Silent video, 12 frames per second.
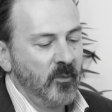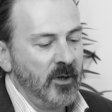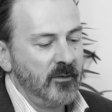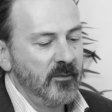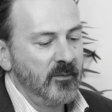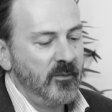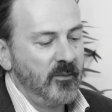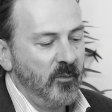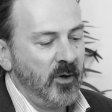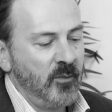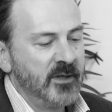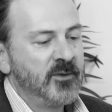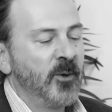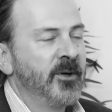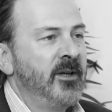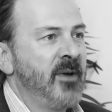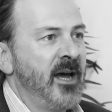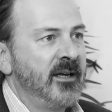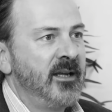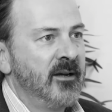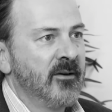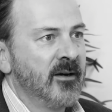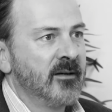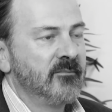what what we're talking about
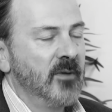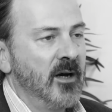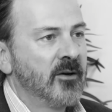here are,